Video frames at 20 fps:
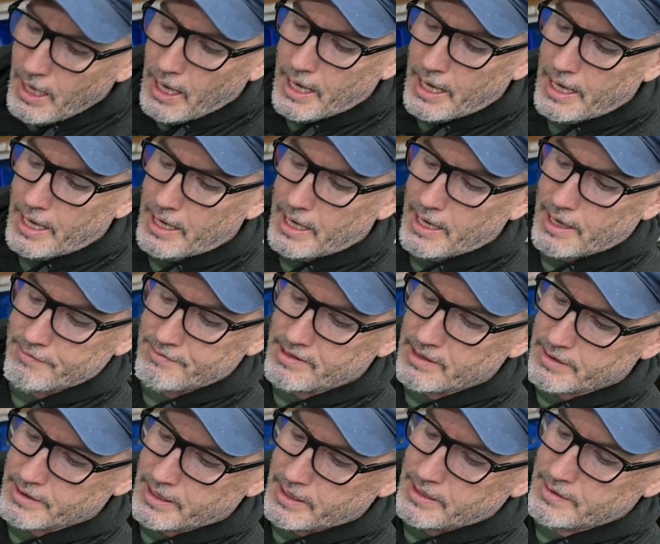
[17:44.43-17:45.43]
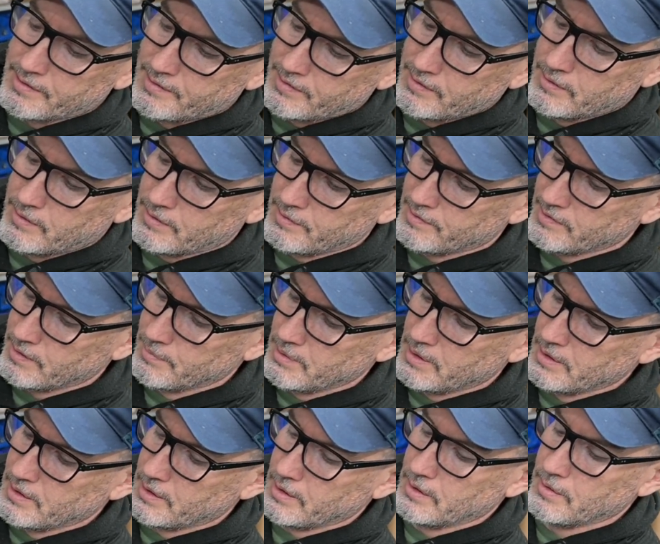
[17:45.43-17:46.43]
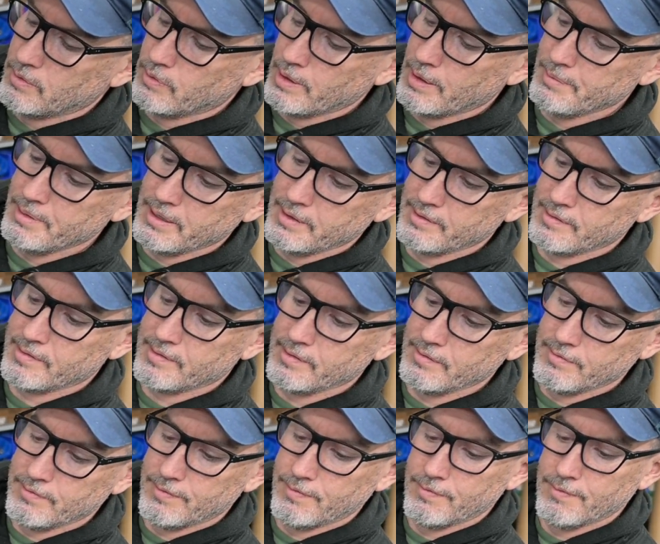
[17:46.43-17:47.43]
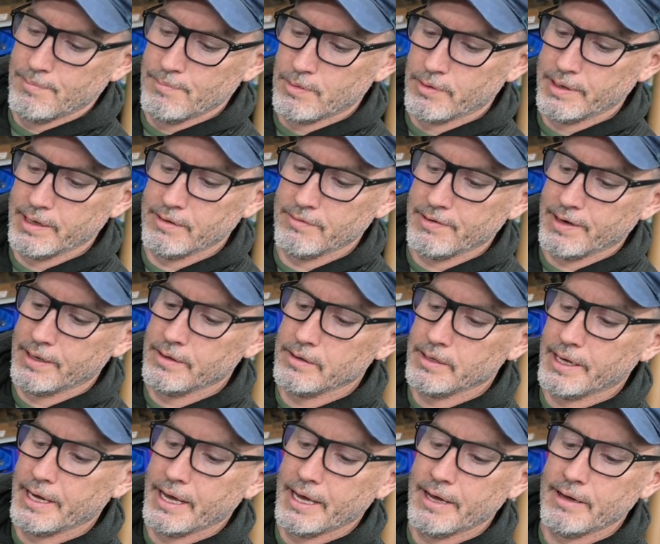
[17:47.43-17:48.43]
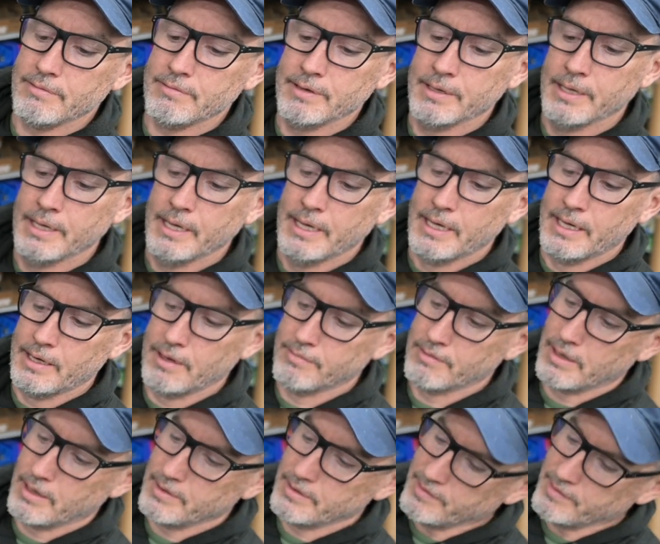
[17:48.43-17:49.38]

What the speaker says: I've dug into some of the remnants of marine vinyl I have, and I've got